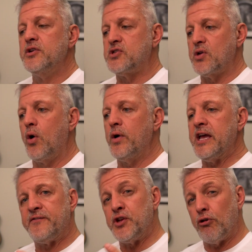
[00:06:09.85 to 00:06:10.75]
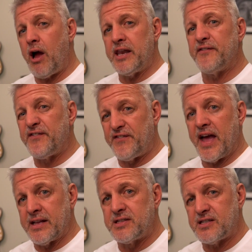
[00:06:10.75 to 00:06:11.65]
So if you're on the
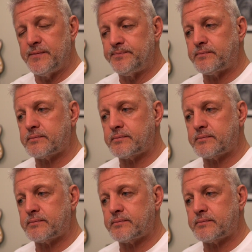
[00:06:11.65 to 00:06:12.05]
fence,